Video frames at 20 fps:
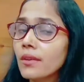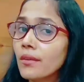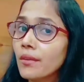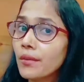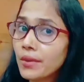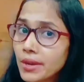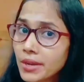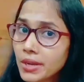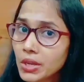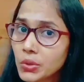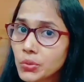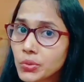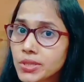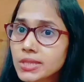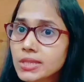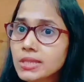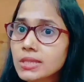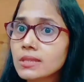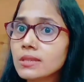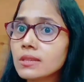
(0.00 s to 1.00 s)

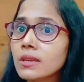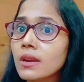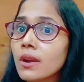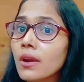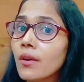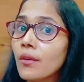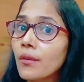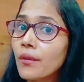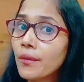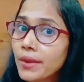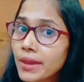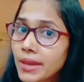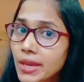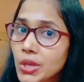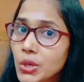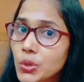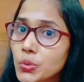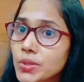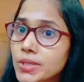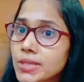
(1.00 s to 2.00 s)
Reduce,
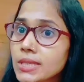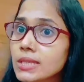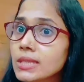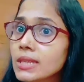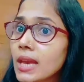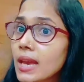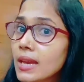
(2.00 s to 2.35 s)
reuse,